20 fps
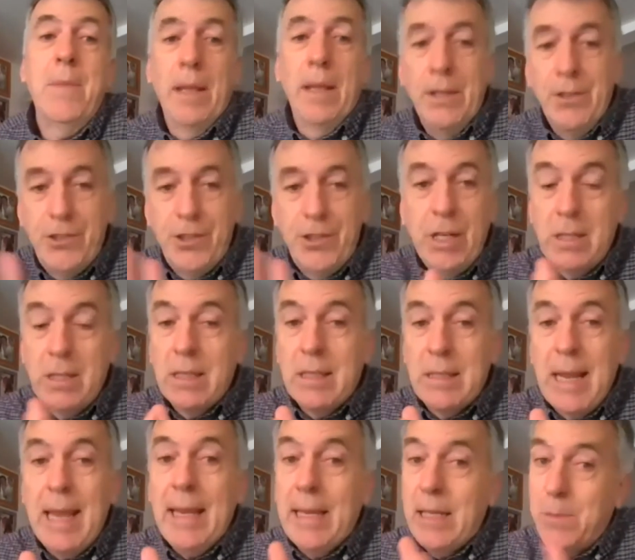and Jesus
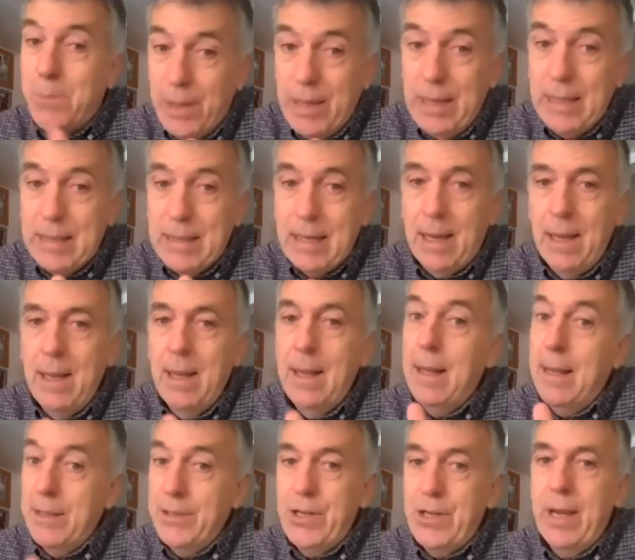takes Peter
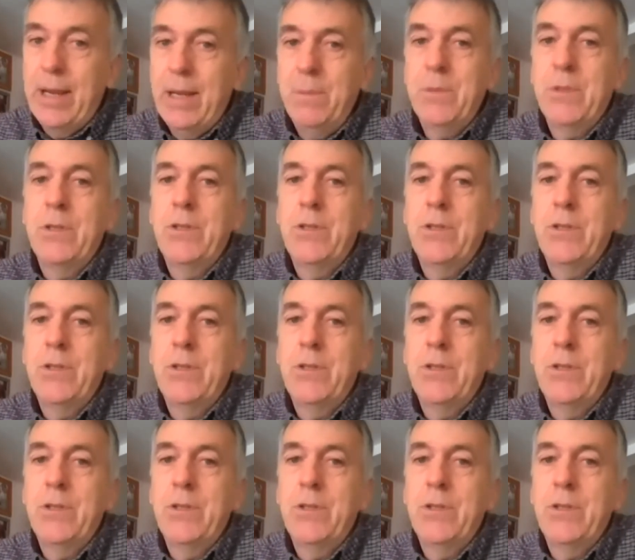and James